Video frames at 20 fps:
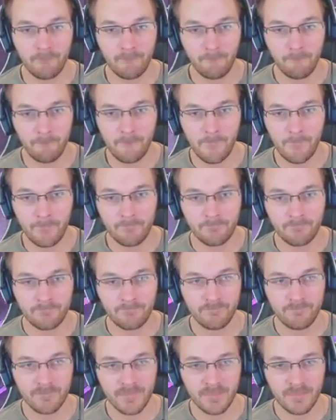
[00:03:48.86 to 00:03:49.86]

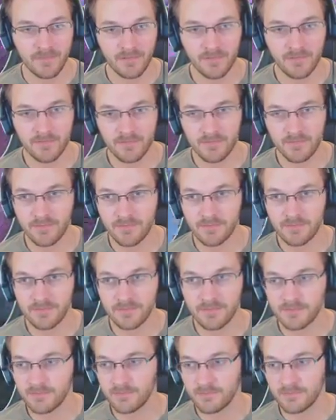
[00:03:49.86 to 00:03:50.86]

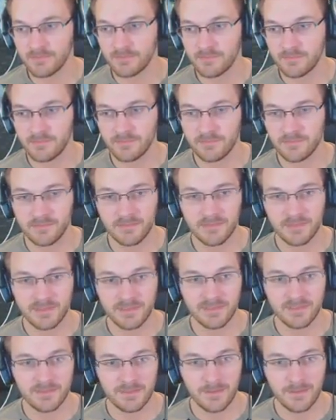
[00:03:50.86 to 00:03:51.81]
(silence)